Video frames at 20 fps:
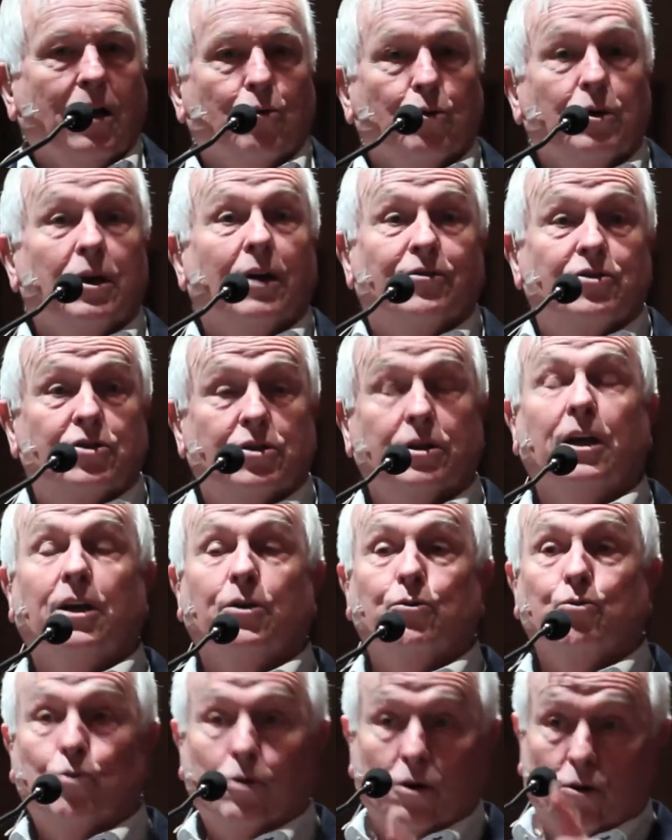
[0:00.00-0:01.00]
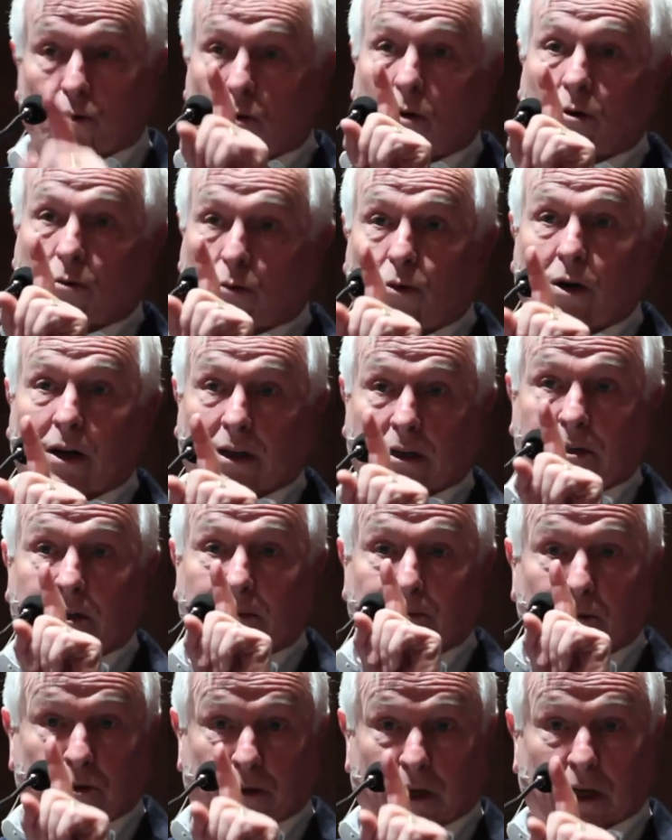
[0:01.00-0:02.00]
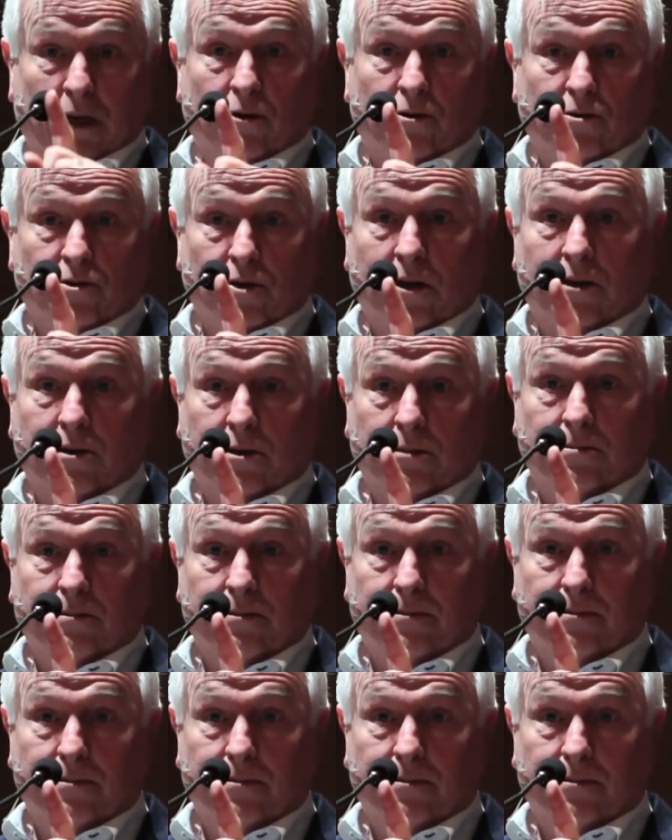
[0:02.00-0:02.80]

We have seen World War I to multiculturalism.